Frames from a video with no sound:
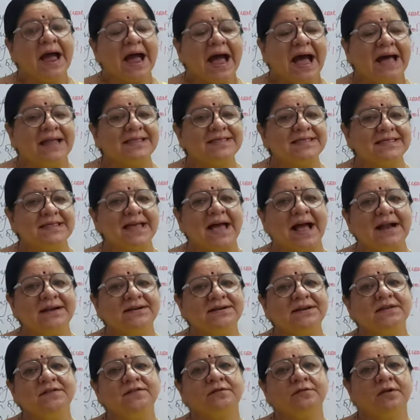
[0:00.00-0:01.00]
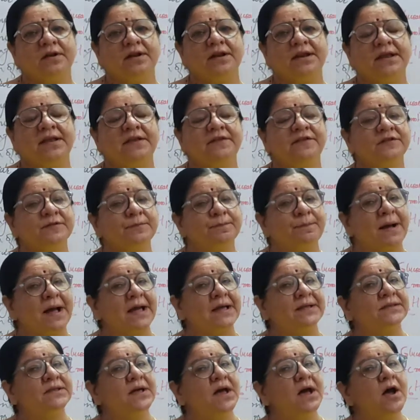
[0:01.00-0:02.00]
and that is released
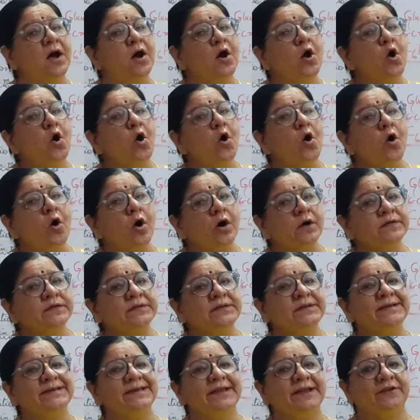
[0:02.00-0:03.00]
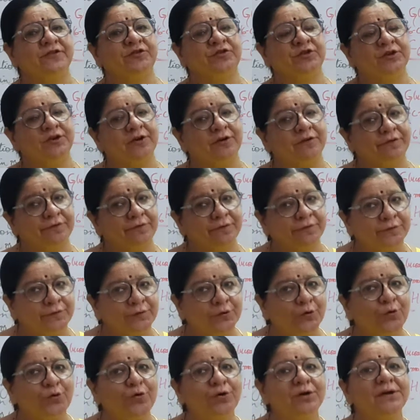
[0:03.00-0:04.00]
by the oxidation of
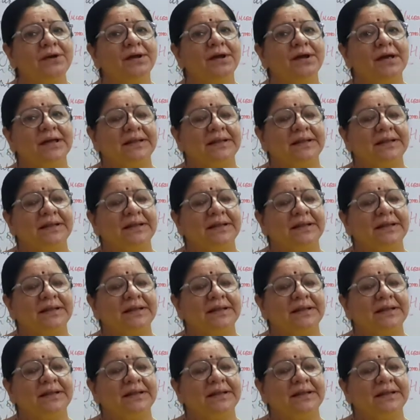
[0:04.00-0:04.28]
food